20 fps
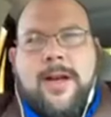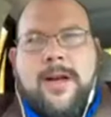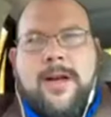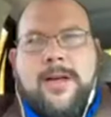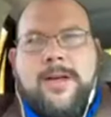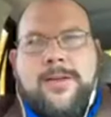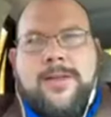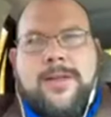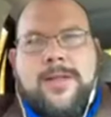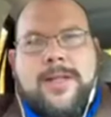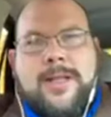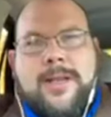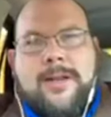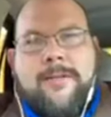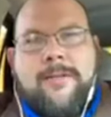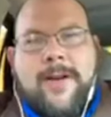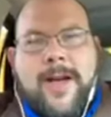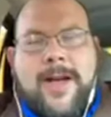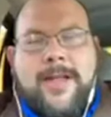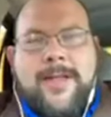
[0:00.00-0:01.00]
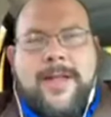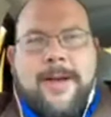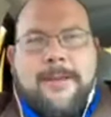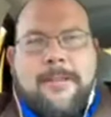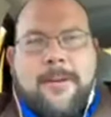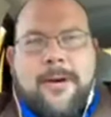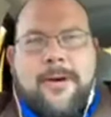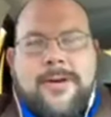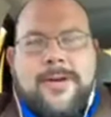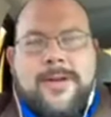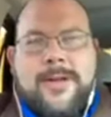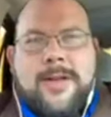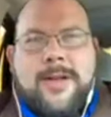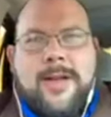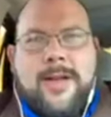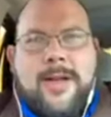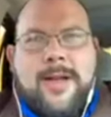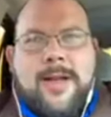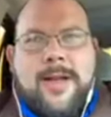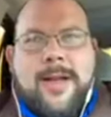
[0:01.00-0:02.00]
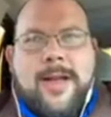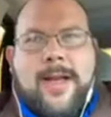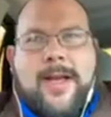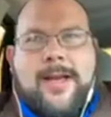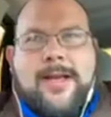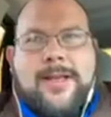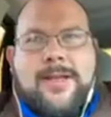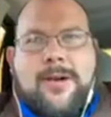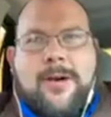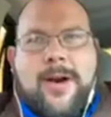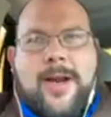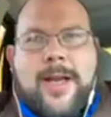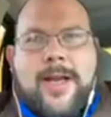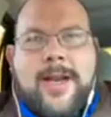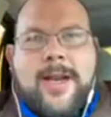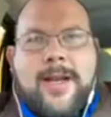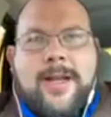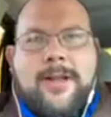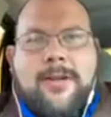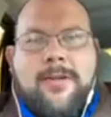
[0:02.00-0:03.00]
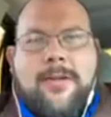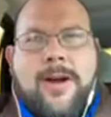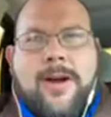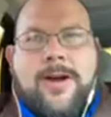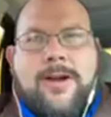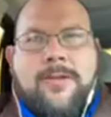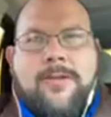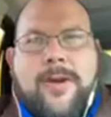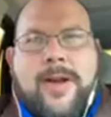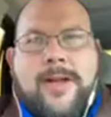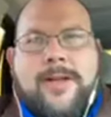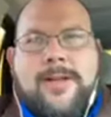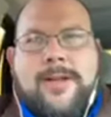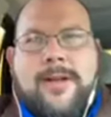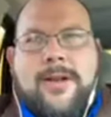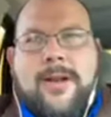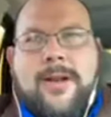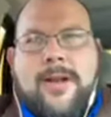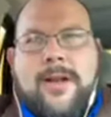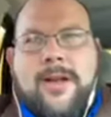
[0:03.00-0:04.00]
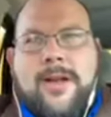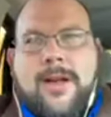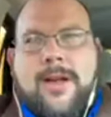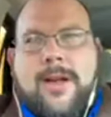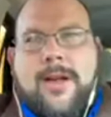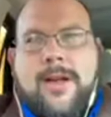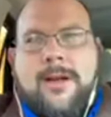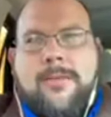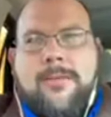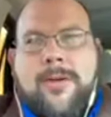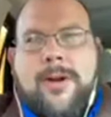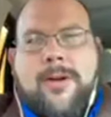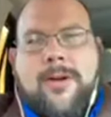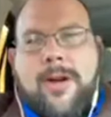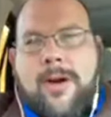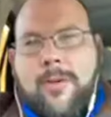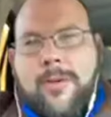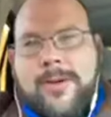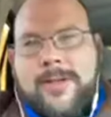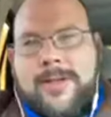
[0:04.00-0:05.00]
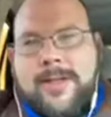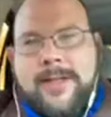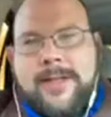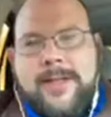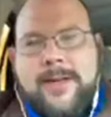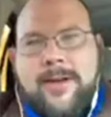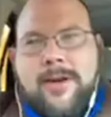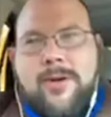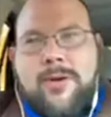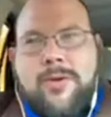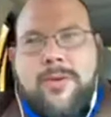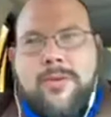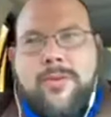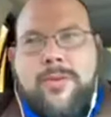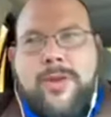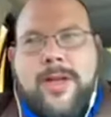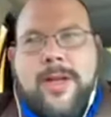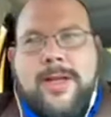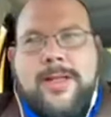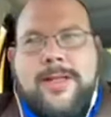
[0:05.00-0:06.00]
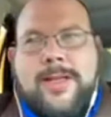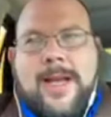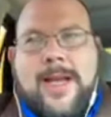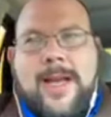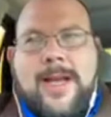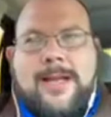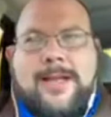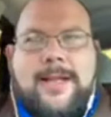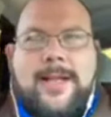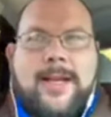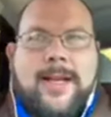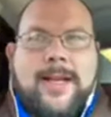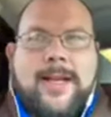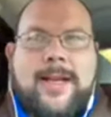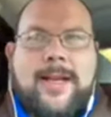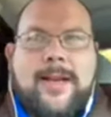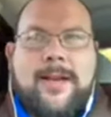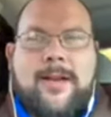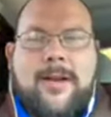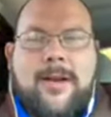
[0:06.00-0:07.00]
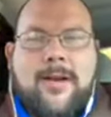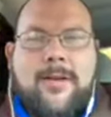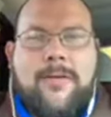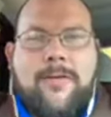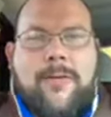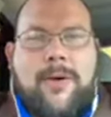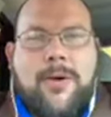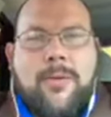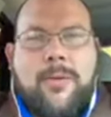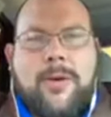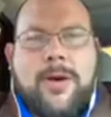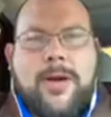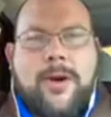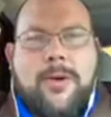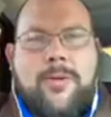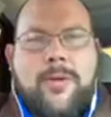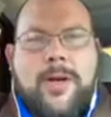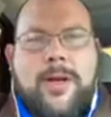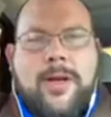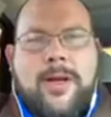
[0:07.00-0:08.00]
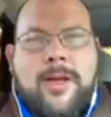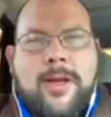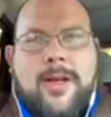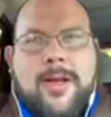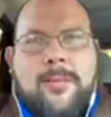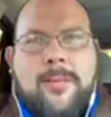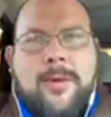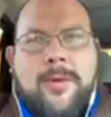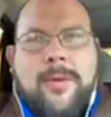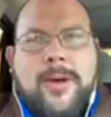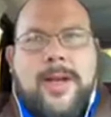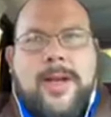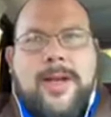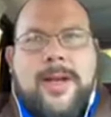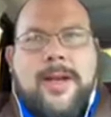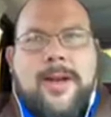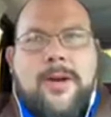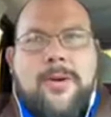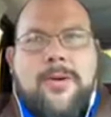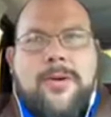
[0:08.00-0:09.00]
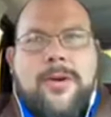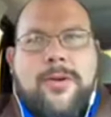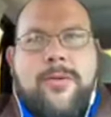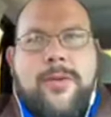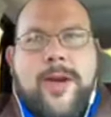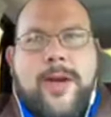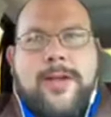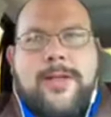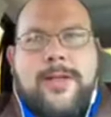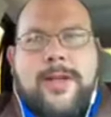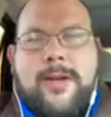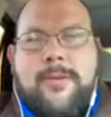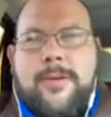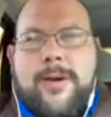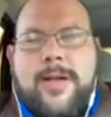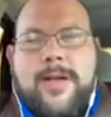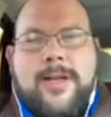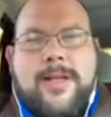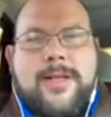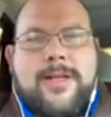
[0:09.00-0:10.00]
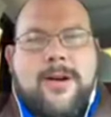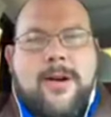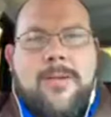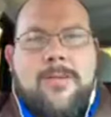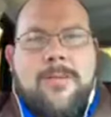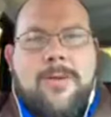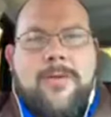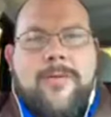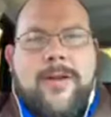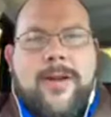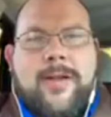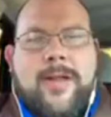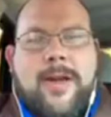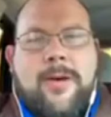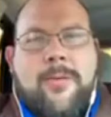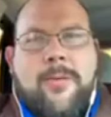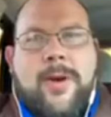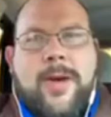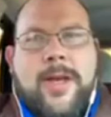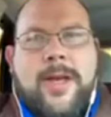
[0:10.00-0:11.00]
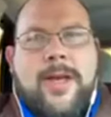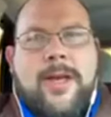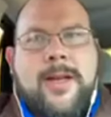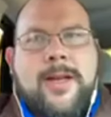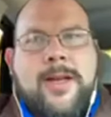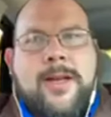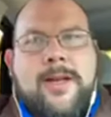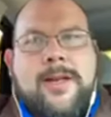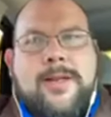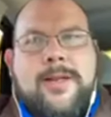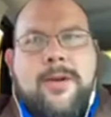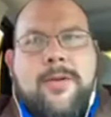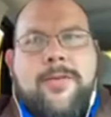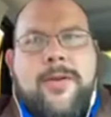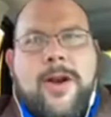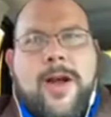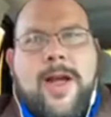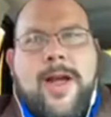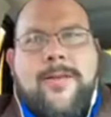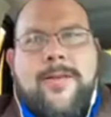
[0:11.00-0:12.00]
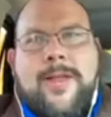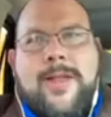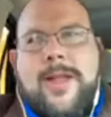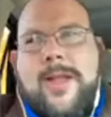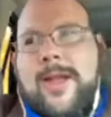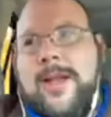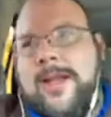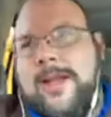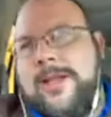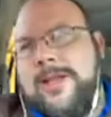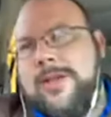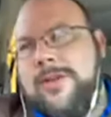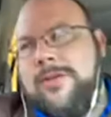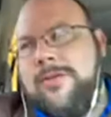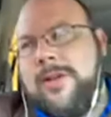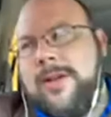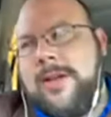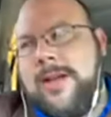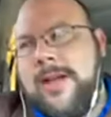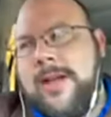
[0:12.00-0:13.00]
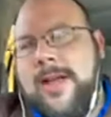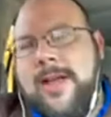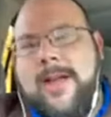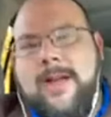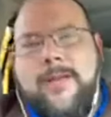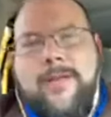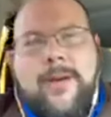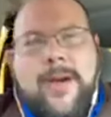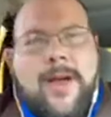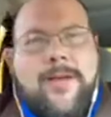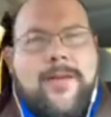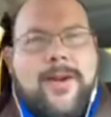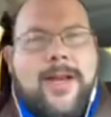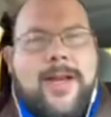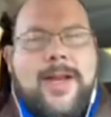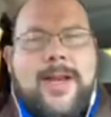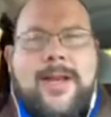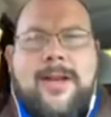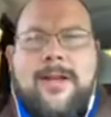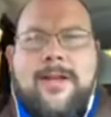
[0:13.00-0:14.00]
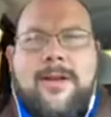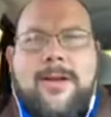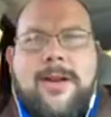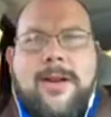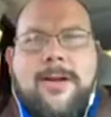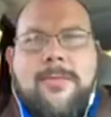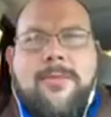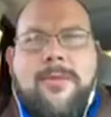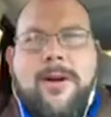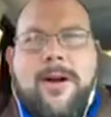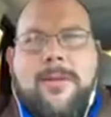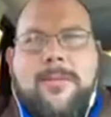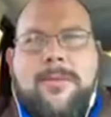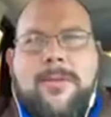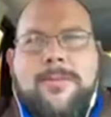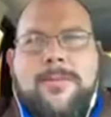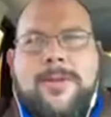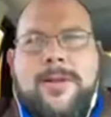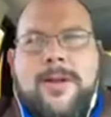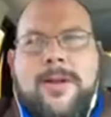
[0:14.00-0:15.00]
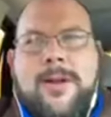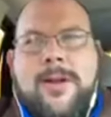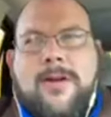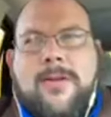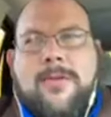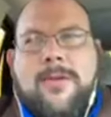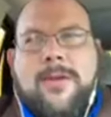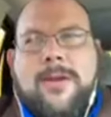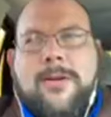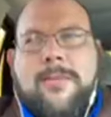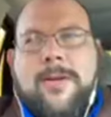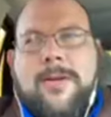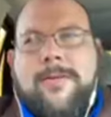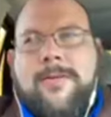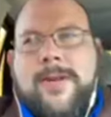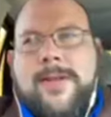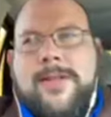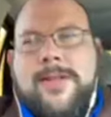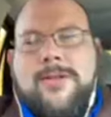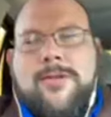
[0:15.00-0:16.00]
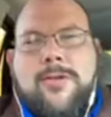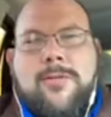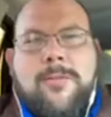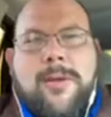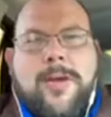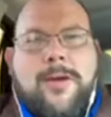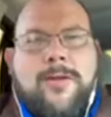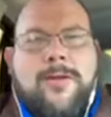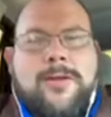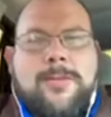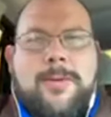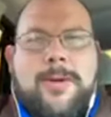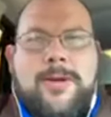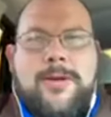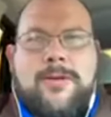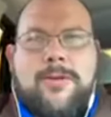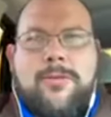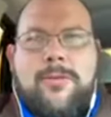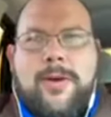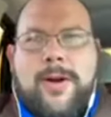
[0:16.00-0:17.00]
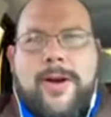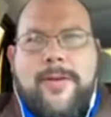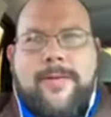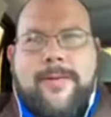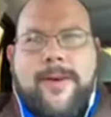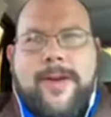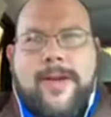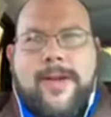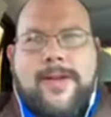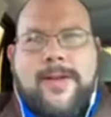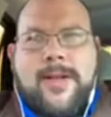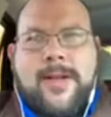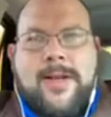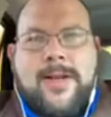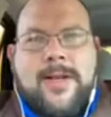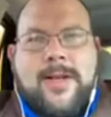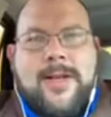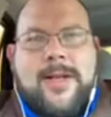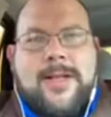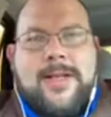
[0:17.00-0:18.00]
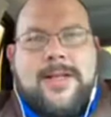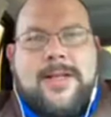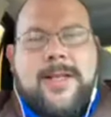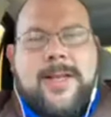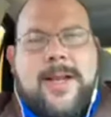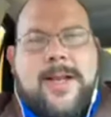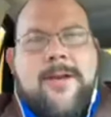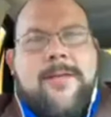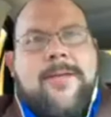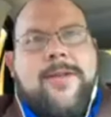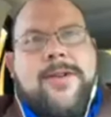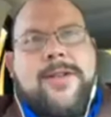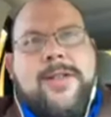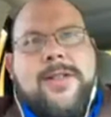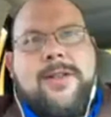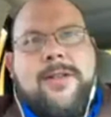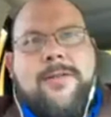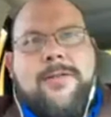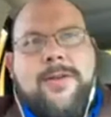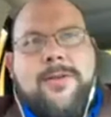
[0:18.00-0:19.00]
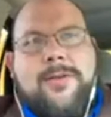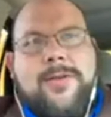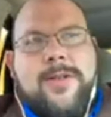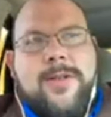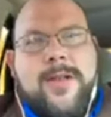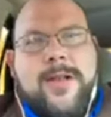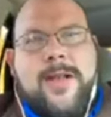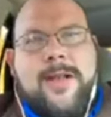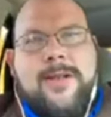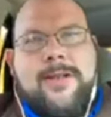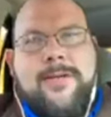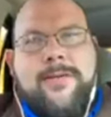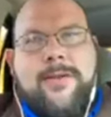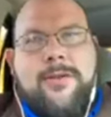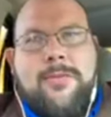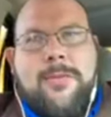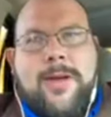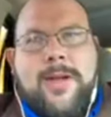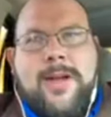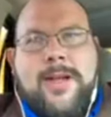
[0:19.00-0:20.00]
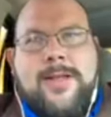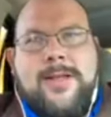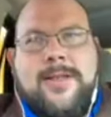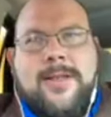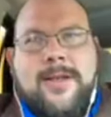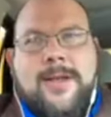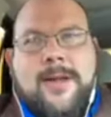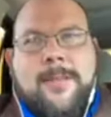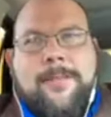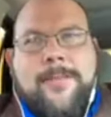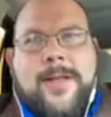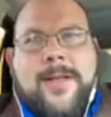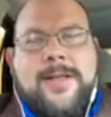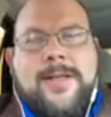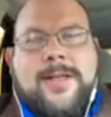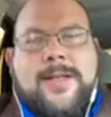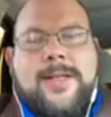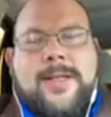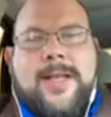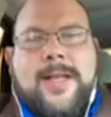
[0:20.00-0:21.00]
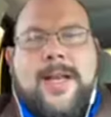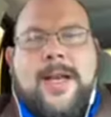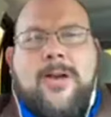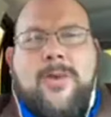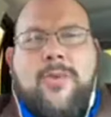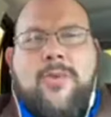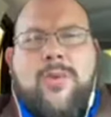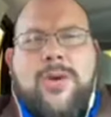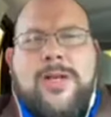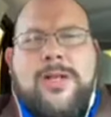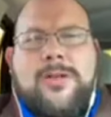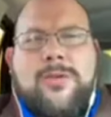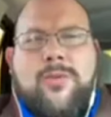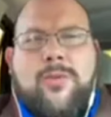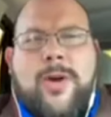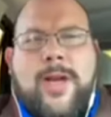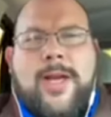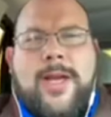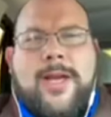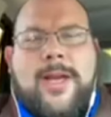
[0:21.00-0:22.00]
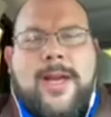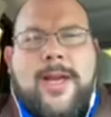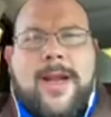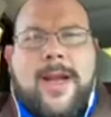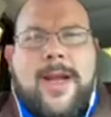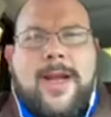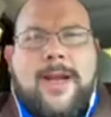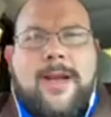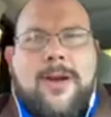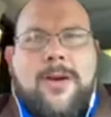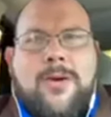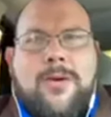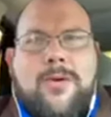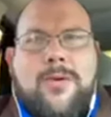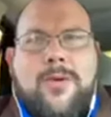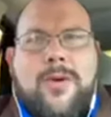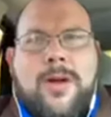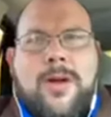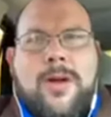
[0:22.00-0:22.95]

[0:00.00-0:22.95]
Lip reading: You just need to find that person and start heading in the right direction. We don't always need to know the exact end of where we're going, but we need to know a direction, and we need to start moving that way. So if you're having that issue today, or if you're having any other kind of problems, whether it be physical, mental, spiritual, whatever it is, sit down for just a few seconds, few minutes, and just think, which way can I go?